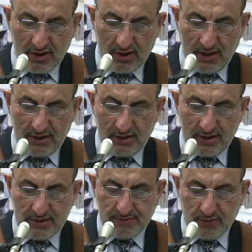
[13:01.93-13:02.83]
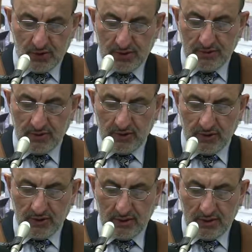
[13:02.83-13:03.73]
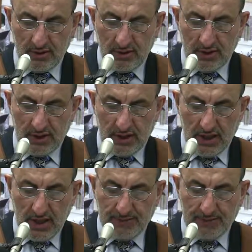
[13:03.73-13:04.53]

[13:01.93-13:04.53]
indisputable, a